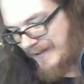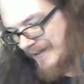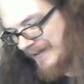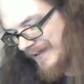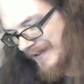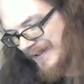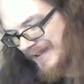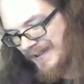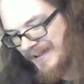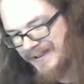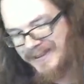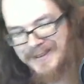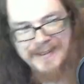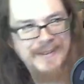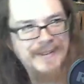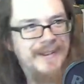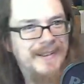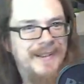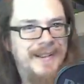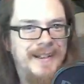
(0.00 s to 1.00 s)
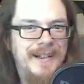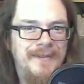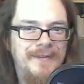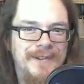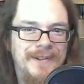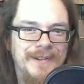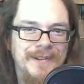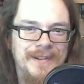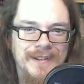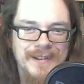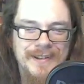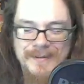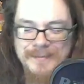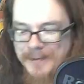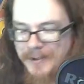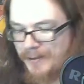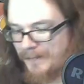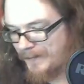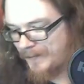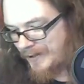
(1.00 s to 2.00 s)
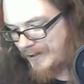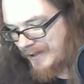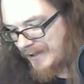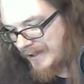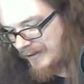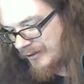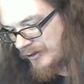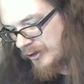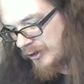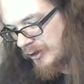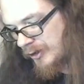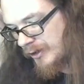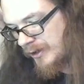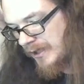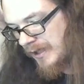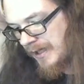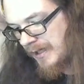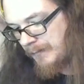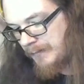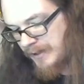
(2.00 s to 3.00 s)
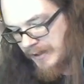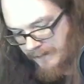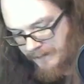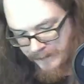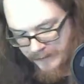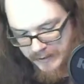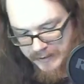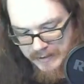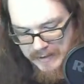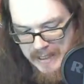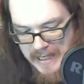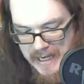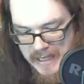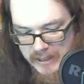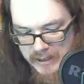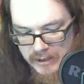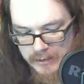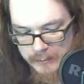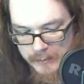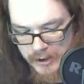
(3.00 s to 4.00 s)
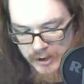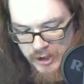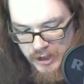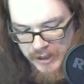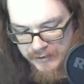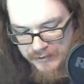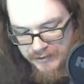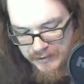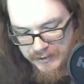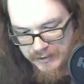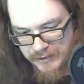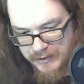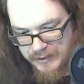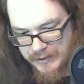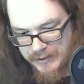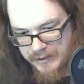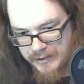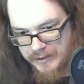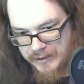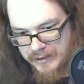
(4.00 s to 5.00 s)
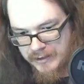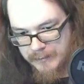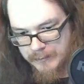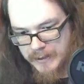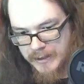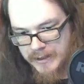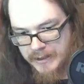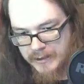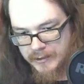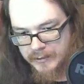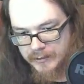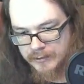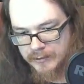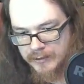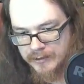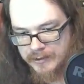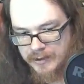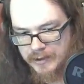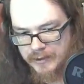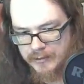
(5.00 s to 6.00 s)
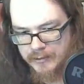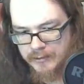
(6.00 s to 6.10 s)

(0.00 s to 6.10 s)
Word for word: so there you go, there you have it. Um, hopefully you guys enjoyed. I'm definitely not going to be chasing the eBay set